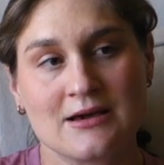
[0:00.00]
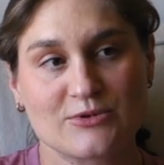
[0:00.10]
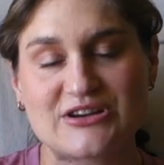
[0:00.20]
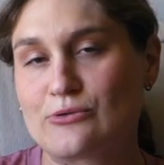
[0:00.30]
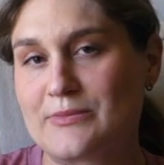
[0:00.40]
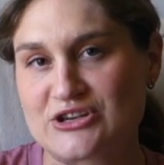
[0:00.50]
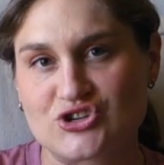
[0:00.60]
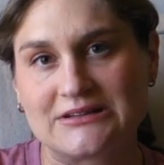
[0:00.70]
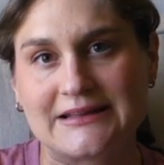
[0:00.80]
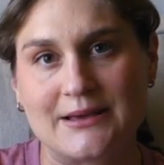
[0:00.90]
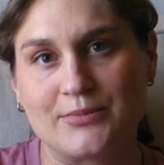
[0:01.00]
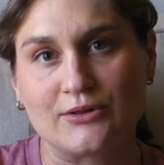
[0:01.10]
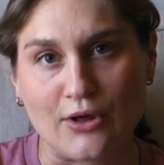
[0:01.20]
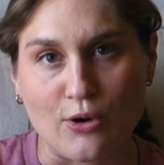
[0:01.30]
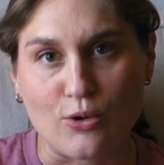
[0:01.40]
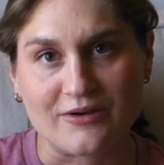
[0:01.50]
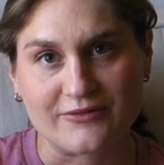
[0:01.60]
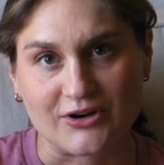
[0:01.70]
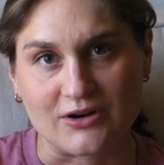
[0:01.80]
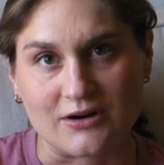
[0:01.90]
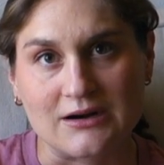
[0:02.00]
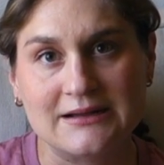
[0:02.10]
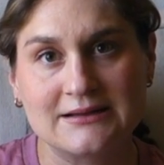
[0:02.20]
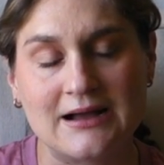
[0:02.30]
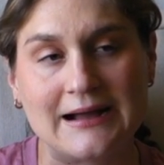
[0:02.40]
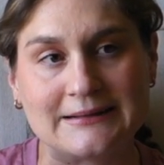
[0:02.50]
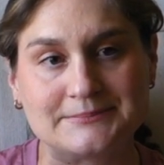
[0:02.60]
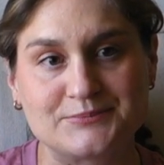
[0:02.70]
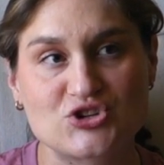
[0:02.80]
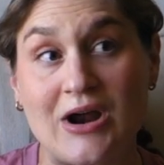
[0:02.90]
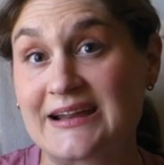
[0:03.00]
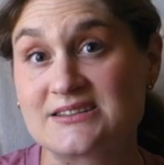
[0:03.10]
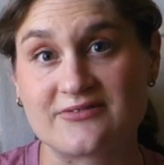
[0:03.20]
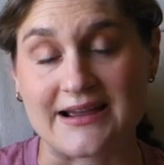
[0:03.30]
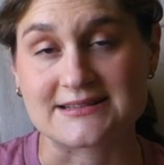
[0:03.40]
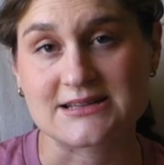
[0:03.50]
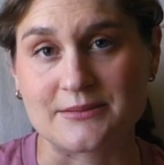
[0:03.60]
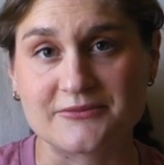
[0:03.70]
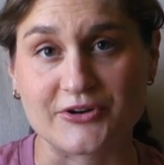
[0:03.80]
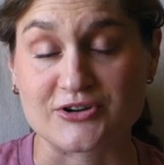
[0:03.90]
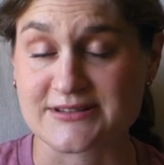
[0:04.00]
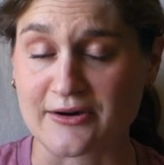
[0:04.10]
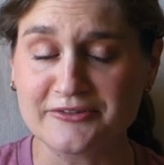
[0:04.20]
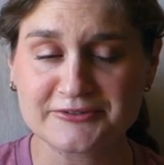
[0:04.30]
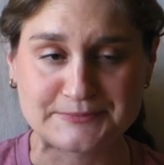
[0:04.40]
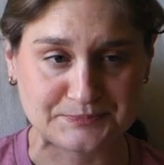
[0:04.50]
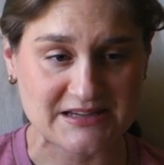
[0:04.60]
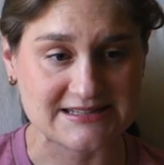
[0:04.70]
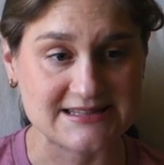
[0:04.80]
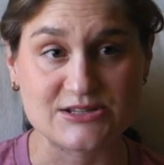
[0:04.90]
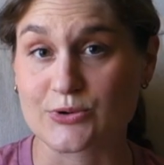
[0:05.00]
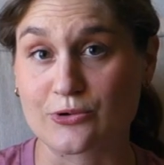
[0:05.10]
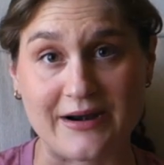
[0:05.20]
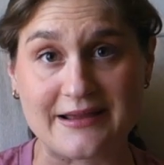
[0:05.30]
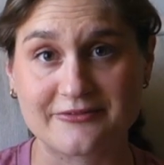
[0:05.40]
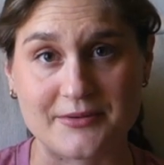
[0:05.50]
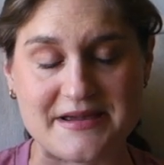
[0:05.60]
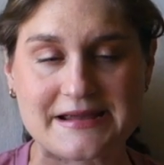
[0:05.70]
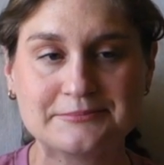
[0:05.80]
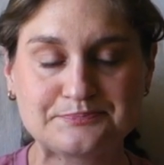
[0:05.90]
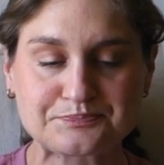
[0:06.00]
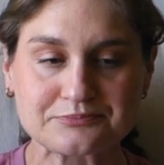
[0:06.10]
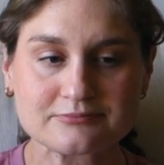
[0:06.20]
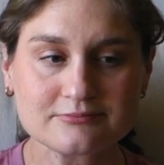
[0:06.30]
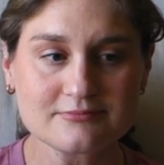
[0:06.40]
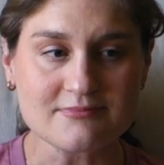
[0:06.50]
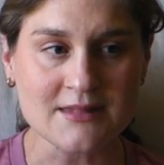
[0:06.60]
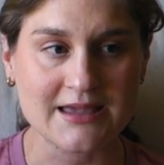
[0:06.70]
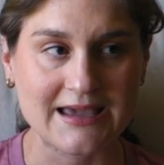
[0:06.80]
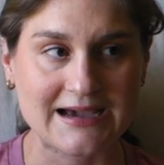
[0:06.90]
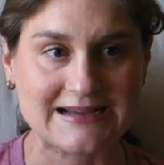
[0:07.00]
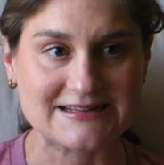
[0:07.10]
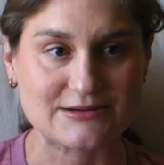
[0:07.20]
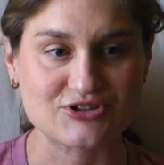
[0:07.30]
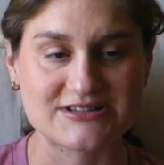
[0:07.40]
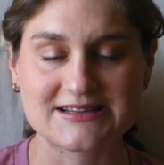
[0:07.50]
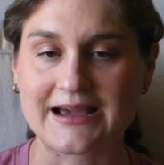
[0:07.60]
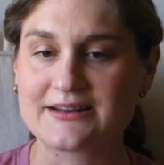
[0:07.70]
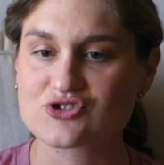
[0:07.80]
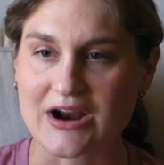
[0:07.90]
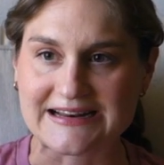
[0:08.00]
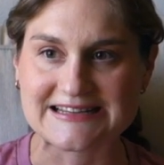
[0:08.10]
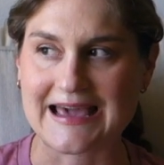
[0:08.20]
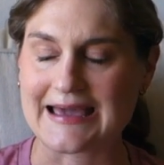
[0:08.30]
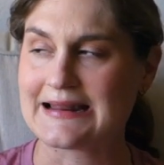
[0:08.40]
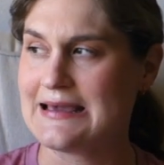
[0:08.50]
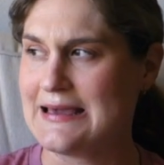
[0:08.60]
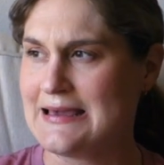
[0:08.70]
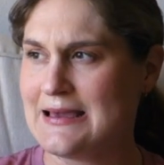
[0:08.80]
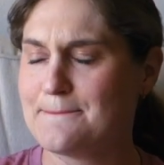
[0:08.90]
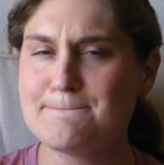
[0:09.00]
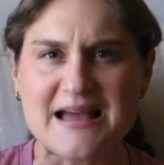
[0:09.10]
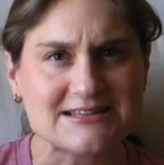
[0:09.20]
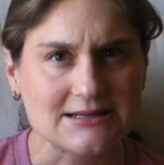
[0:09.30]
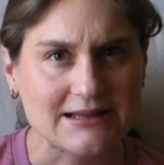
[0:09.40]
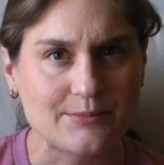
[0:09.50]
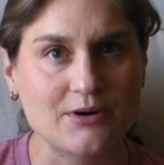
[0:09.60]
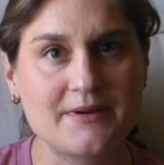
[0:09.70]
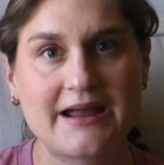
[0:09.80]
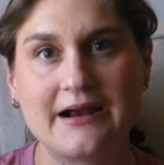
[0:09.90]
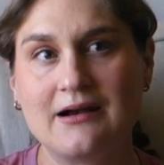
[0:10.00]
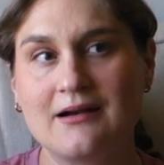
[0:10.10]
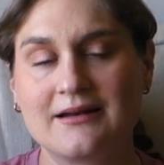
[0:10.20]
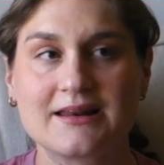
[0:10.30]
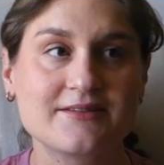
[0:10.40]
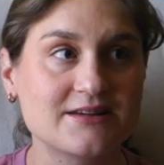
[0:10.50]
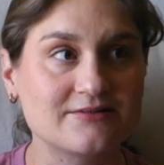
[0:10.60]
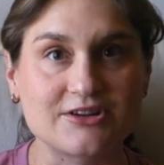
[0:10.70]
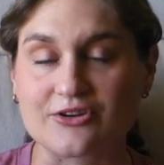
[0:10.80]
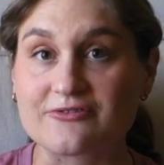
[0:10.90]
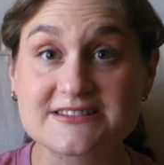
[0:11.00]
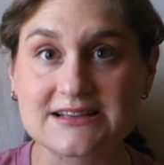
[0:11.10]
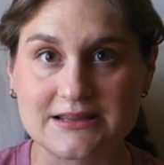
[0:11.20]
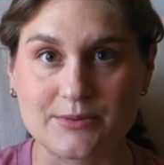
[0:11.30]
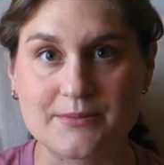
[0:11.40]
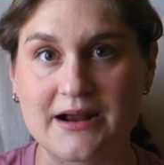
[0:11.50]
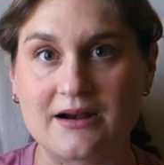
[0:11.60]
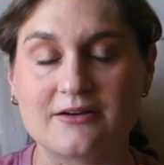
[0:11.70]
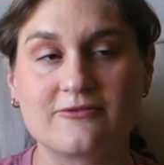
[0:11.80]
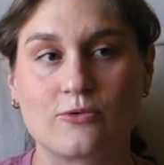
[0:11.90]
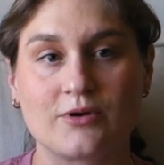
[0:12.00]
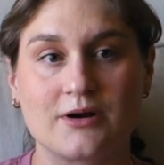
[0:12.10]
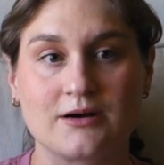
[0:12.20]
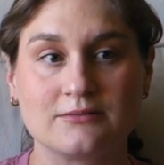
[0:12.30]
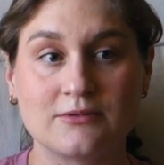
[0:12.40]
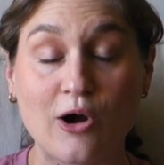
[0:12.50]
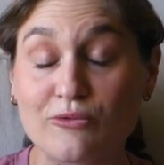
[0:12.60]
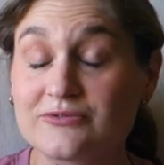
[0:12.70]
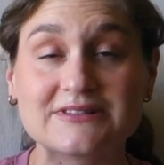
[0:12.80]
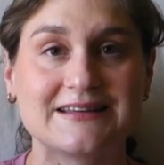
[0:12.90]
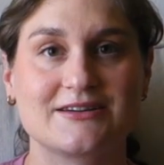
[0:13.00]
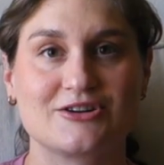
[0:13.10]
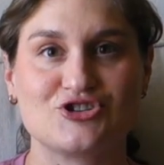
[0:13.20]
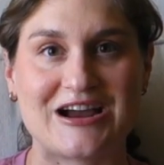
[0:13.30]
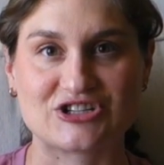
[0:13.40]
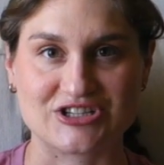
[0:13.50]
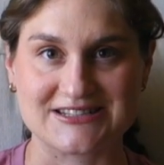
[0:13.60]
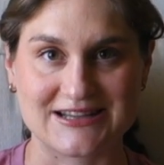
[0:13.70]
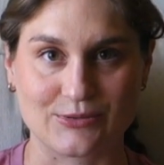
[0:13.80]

which I will make sure to link below if you're trying to find some for yourself, because these were great for me. And I was just kind of trying to get mentally prepared and even, physically prepared for hopefully the contractions that